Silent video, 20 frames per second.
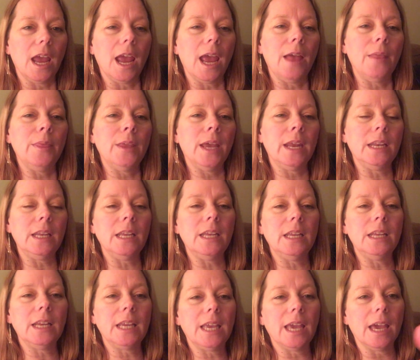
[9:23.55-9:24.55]
and then
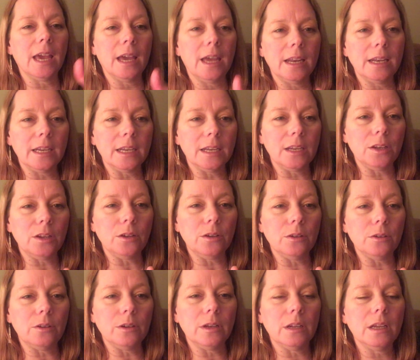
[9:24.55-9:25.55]
eat again at
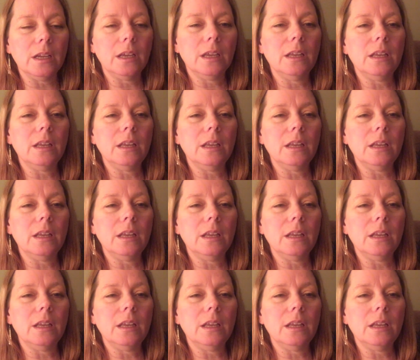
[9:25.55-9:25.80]
noon,